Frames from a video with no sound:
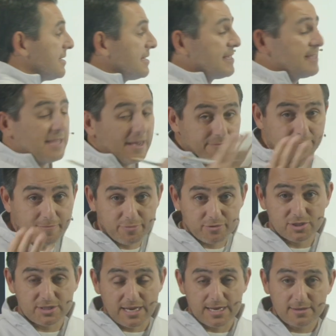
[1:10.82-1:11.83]

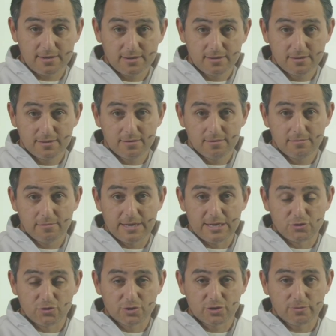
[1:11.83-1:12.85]
7%
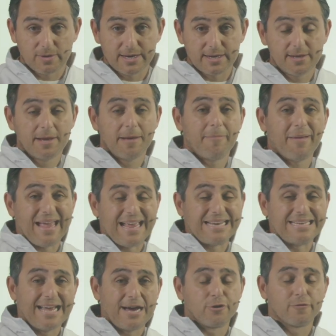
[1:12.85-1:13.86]
interest rate,
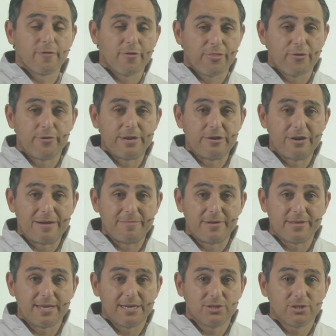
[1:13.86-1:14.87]
paying down over a 30-year
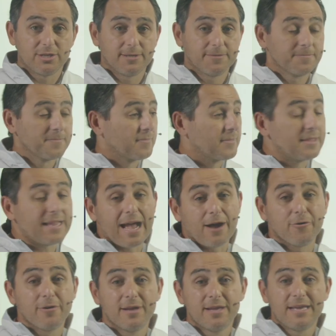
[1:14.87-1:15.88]
amortization.
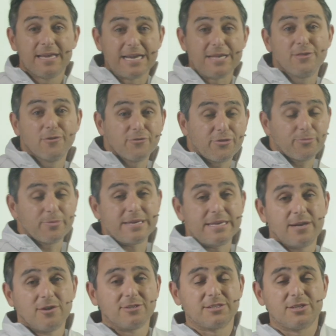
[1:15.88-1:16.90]
Now, in those 3
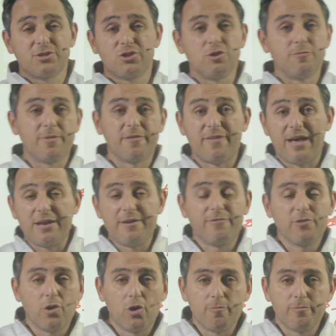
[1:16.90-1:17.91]
years, let's assume the value of
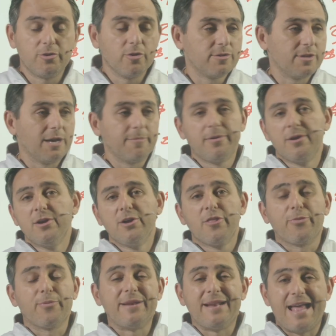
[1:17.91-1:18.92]
your home goes up
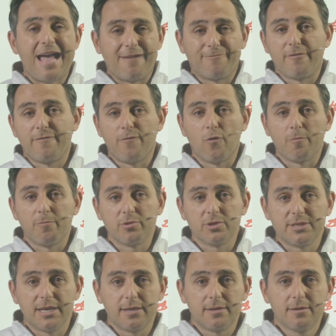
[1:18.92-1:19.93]
3.5% or 4%.